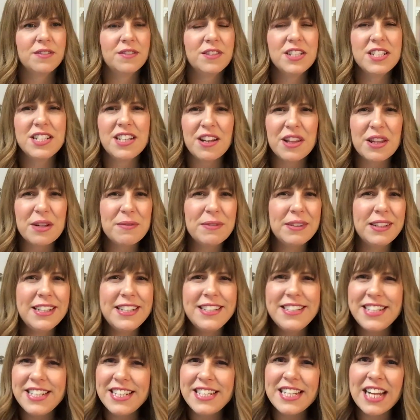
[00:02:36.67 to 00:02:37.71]
There's nothing really
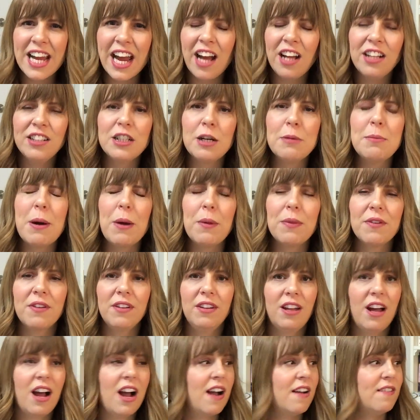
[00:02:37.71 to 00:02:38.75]
detailed about their
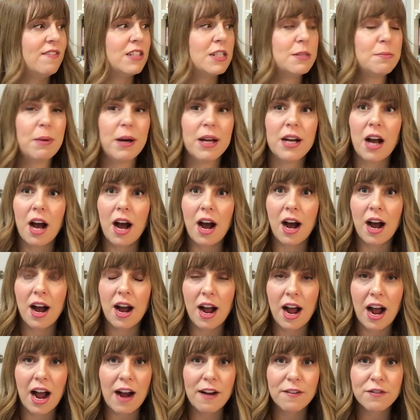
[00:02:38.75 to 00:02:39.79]
lives, but
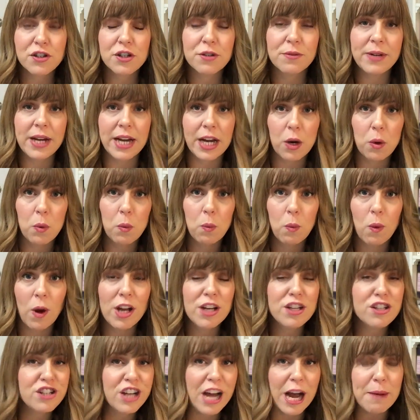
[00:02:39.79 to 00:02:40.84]
after reading
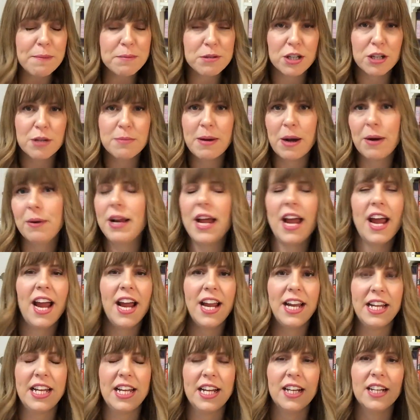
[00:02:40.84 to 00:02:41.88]
one chapter about
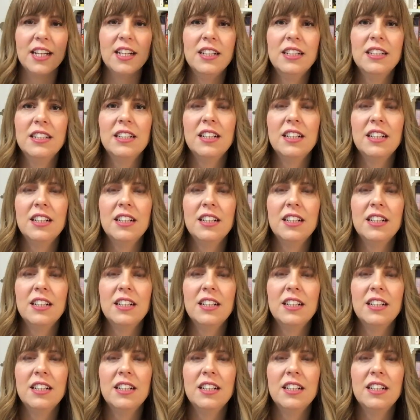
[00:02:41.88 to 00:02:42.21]
Annie,